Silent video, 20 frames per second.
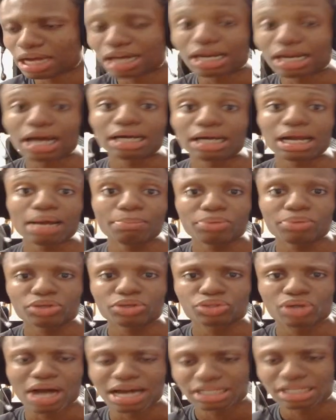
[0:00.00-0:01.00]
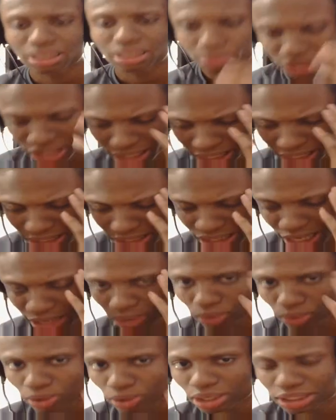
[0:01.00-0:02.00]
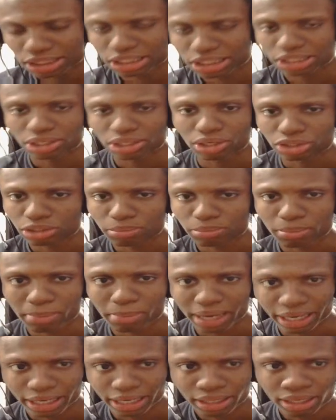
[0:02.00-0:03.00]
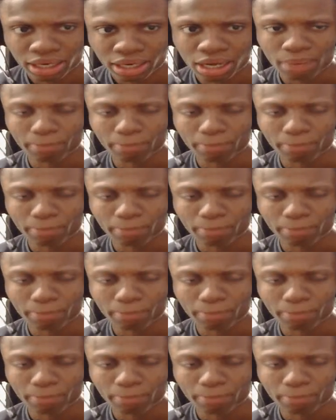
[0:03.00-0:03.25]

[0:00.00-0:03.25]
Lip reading: And I'm just, as I'm saying, it's like all is just on top of my head.